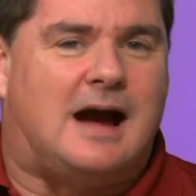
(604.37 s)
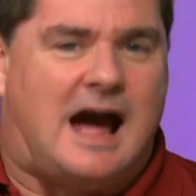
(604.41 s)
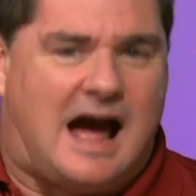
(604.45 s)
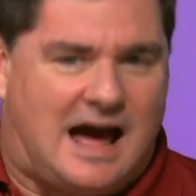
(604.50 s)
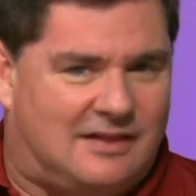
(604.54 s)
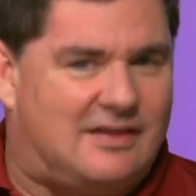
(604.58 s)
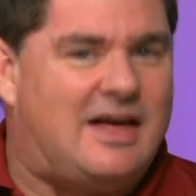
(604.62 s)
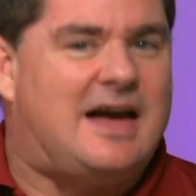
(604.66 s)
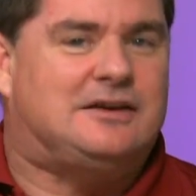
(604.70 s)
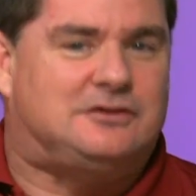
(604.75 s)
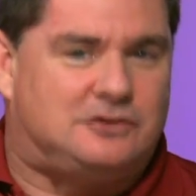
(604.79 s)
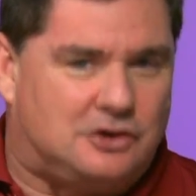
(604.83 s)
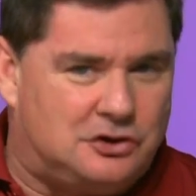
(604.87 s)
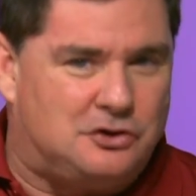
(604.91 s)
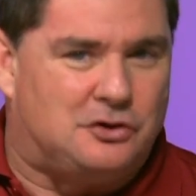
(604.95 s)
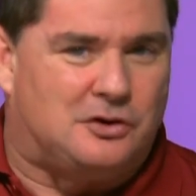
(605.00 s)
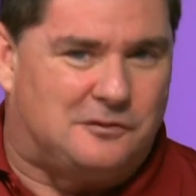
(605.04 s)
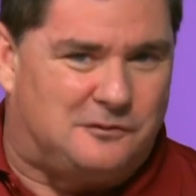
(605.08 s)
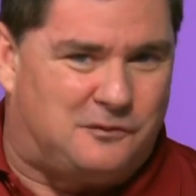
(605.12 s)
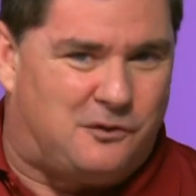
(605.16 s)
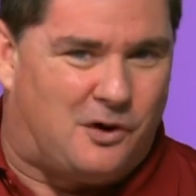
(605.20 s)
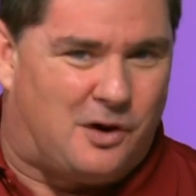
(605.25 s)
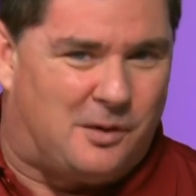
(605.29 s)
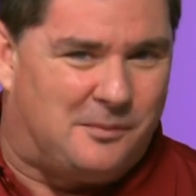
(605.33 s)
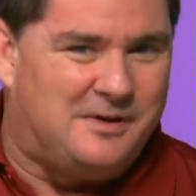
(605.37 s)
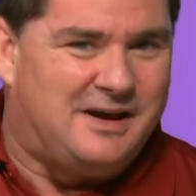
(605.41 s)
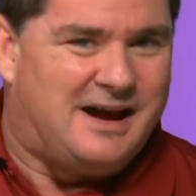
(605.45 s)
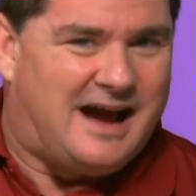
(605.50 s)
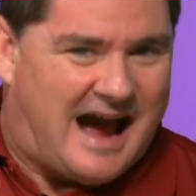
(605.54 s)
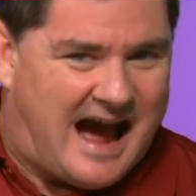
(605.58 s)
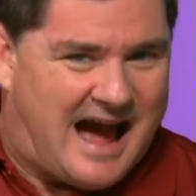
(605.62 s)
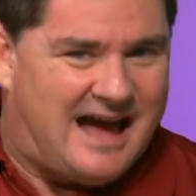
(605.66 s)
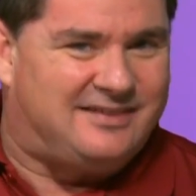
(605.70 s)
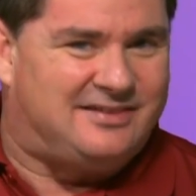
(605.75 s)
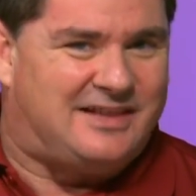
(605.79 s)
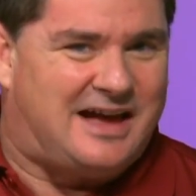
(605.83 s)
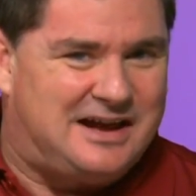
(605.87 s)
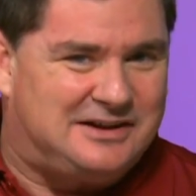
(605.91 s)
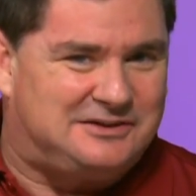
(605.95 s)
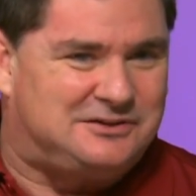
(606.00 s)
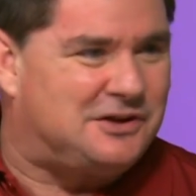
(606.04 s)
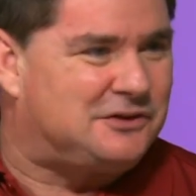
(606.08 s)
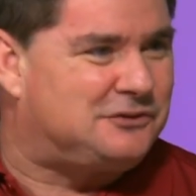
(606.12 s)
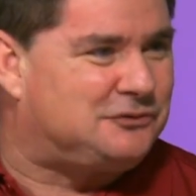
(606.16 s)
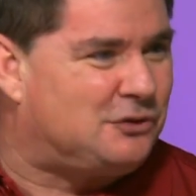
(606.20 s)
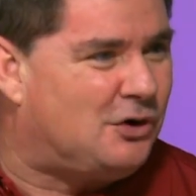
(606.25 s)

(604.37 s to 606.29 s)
I like the uniform. I like the